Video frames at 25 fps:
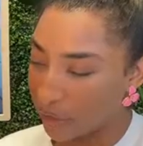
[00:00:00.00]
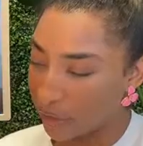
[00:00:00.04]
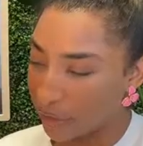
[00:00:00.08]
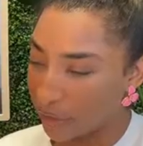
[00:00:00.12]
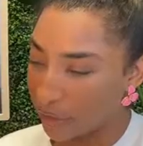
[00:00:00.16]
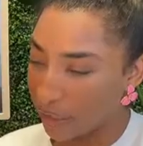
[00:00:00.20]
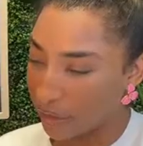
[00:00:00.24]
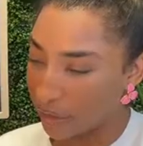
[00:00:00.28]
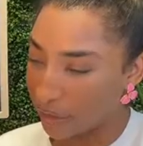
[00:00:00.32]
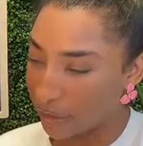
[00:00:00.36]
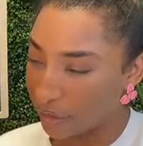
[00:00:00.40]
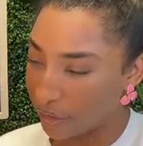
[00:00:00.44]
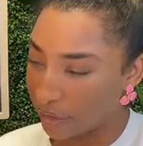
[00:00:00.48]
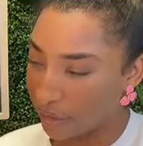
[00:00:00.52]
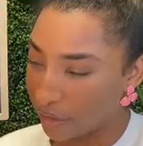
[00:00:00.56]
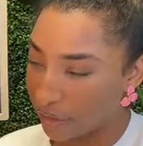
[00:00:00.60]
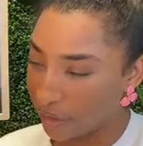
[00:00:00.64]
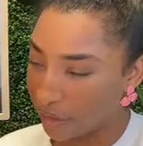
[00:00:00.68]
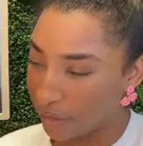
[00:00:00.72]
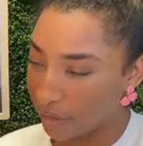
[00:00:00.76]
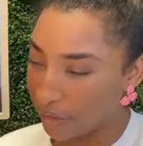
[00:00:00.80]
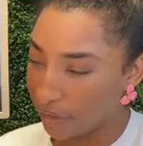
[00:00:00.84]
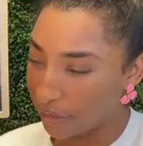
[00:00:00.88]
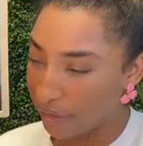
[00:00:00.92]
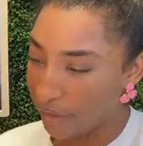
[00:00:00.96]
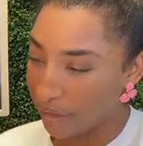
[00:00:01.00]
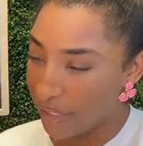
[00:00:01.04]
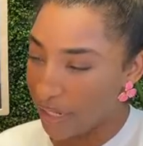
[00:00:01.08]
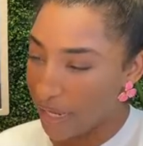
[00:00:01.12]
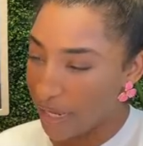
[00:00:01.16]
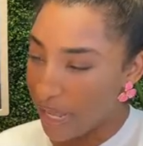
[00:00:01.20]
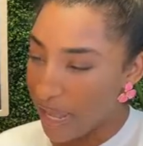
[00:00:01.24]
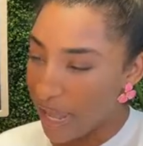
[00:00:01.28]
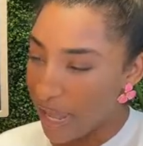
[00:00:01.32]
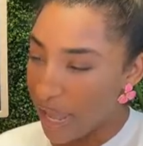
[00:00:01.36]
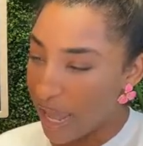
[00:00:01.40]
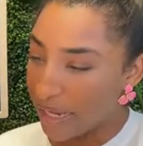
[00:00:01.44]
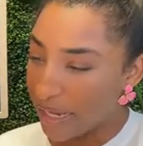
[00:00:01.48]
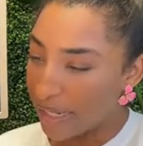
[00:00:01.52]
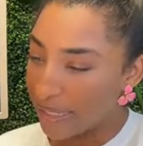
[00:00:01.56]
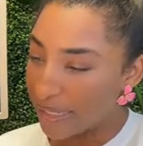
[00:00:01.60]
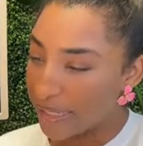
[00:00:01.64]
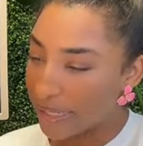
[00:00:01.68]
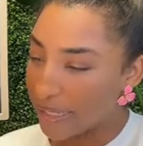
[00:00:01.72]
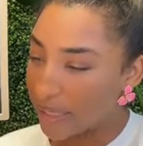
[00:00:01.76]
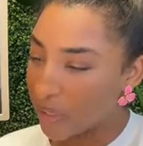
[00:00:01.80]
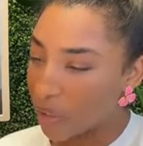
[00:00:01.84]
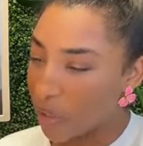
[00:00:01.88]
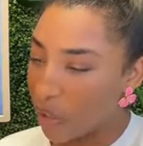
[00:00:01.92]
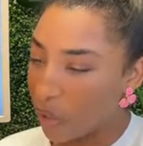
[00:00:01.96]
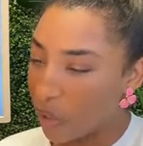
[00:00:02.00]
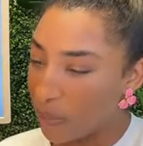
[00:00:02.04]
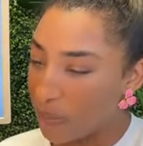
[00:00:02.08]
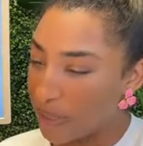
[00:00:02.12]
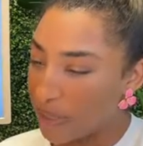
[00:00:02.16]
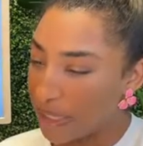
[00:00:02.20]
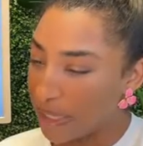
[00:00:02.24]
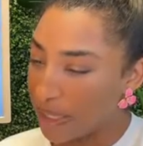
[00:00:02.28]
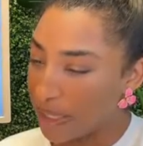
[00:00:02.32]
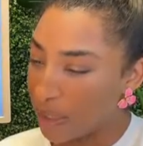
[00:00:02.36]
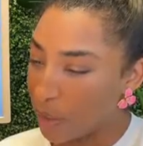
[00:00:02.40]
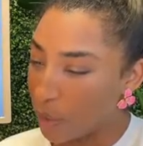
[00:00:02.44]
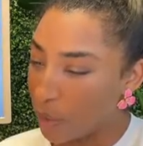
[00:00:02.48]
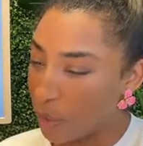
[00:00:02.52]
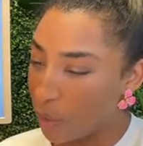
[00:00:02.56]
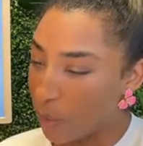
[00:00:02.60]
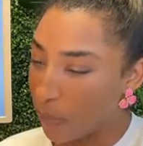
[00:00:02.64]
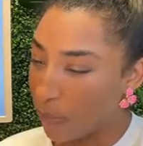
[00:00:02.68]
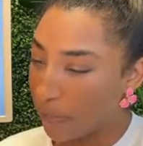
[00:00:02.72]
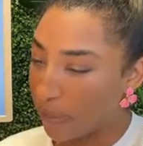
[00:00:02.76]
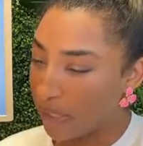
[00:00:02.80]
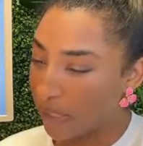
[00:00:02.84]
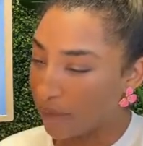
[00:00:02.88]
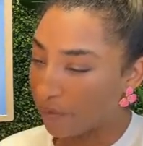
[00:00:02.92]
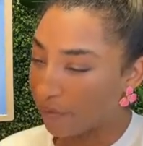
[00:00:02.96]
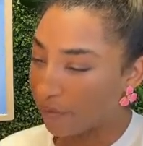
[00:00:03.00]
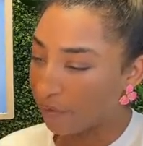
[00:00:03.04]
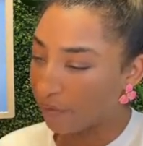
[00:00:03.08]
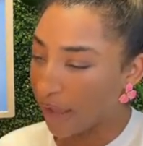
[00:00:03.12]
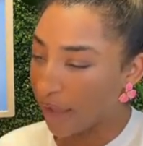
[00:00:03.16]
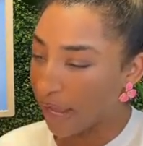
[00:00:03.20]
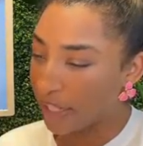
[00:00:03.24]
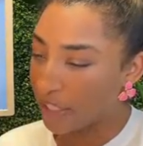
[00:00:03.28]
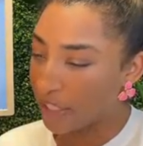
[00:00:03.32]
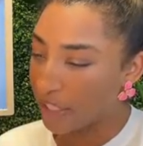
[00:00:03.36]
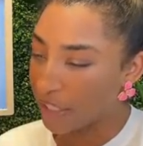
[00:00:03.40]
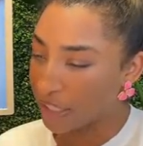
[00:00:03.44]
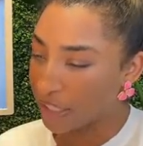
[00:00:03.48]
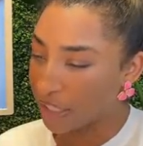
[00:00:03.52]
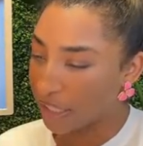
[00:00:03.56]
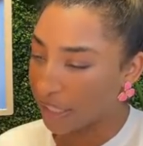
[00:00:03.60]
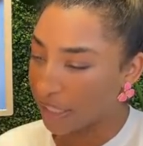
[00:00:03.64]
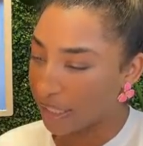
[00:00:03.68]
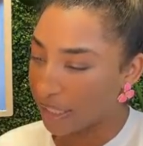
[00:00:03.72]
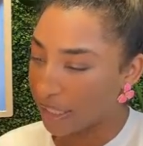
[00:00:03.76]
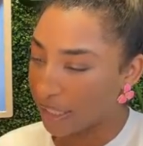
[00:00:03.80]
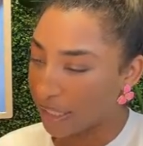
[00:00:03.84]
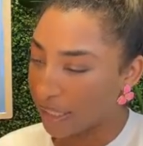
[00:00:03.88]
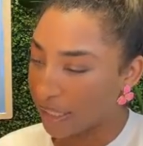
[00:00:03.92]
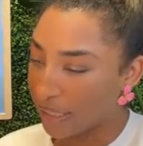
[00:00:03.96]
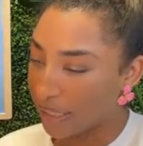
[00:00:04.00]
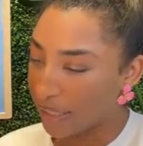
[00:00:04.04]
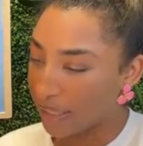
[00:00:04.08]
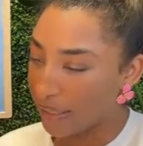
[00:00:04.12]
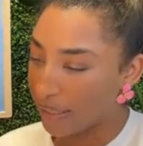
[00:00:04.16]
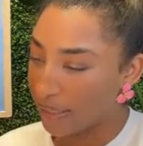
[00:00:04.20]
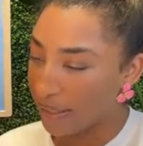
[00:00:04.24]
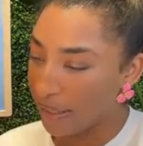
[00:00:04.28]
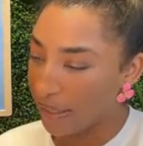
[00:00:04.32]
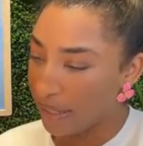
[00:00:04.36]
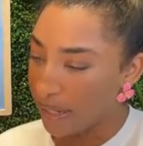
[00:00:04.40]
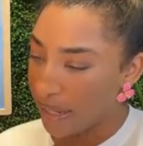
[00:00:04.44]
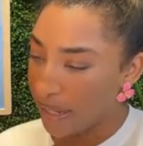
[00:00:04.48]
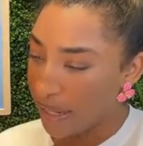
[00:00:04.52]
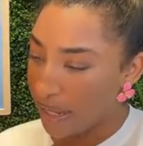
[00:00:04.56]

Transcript: Luster, and it's sculpted to perfection.